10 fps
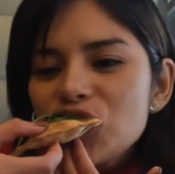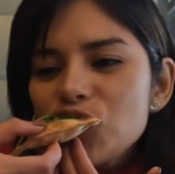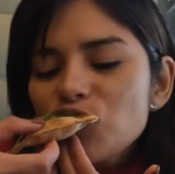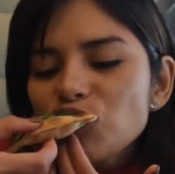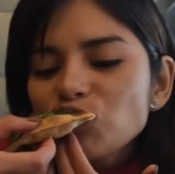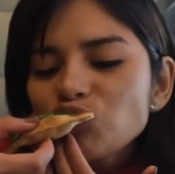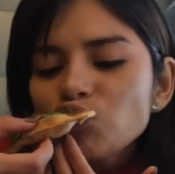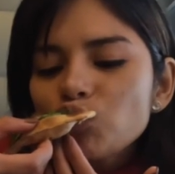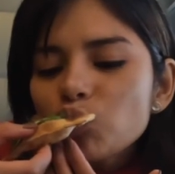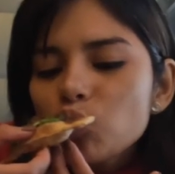
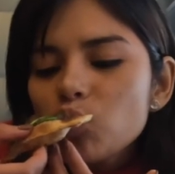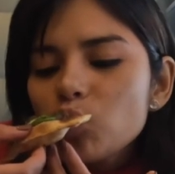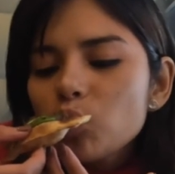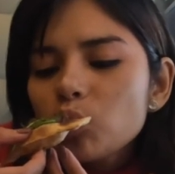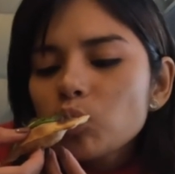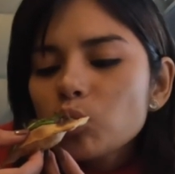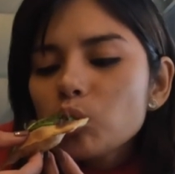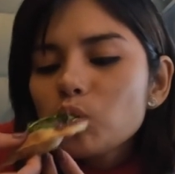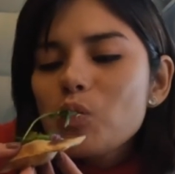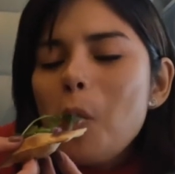
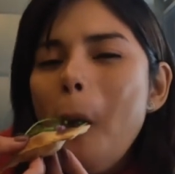(no one is talking)